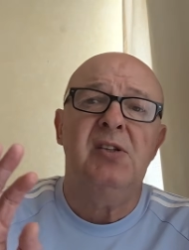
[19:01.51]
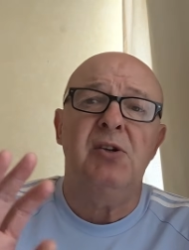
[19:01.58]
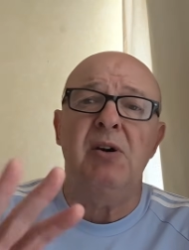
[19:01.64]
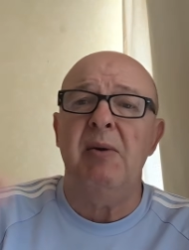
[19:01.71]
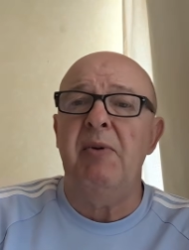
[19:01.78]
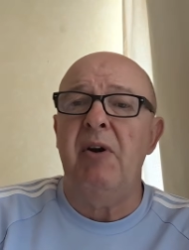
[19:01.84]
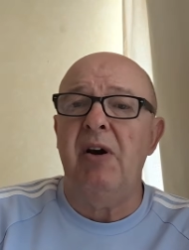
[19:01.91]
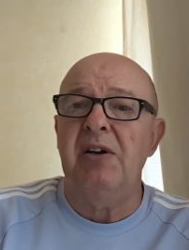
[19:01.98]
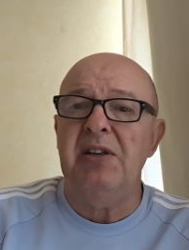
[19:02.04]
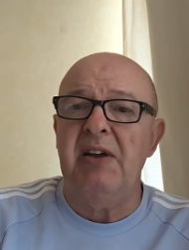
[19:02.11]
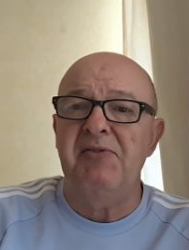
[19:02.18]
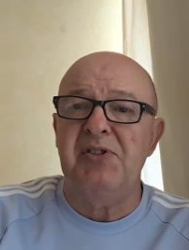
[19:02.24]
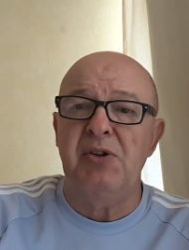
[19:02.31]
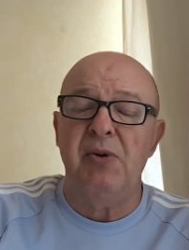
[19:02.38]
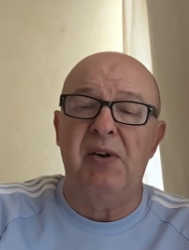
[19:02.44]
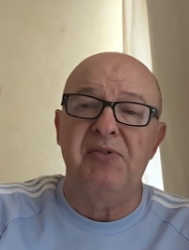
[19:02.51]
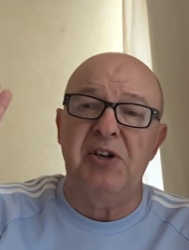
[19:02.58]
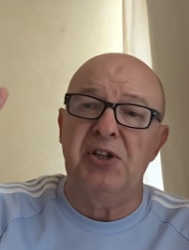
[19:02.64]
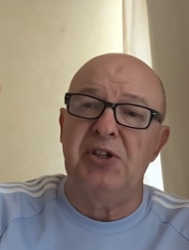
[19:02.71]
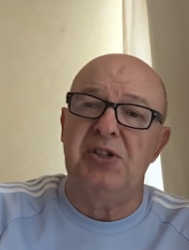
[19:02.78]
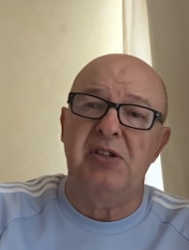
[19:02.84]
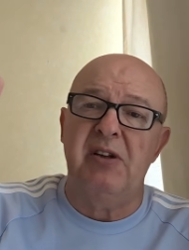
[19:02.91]
Don't get me wrong,
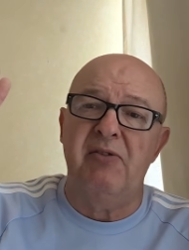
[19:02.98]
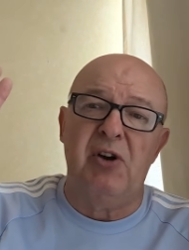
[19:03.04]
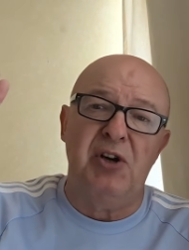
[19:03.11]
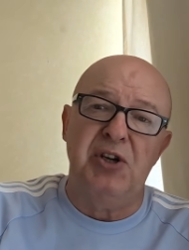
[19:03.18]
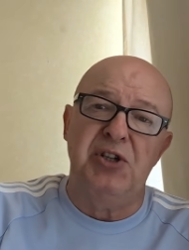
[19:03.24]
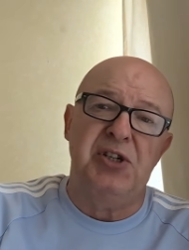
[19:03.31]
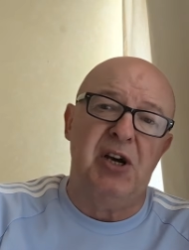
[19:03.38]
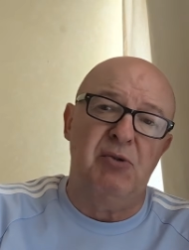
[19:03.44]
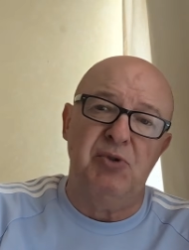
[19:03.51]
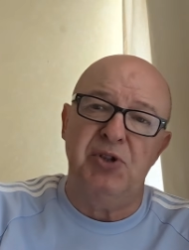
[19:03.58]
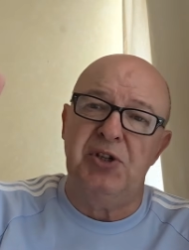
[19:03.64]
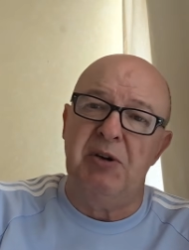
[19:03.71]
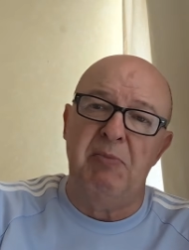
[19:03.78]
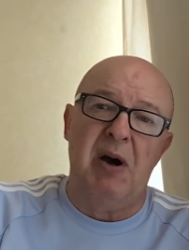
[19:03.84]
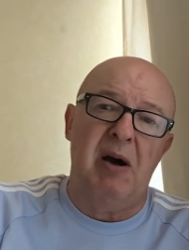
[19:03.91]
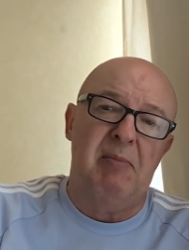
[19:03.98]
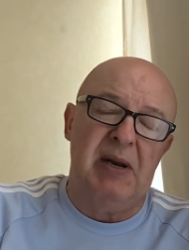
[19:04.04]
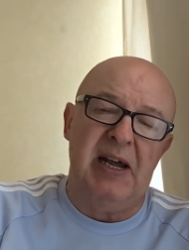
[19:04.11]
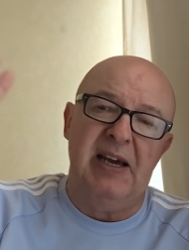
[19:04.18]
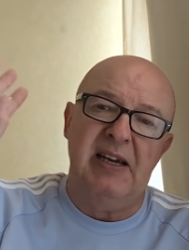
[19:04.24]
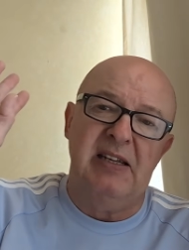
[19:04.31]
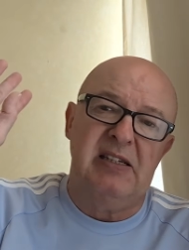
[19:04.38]
they've got your toast, your
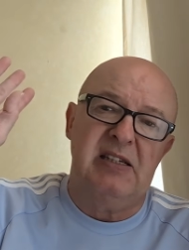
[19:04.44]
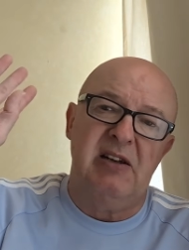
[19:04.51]
marmalades,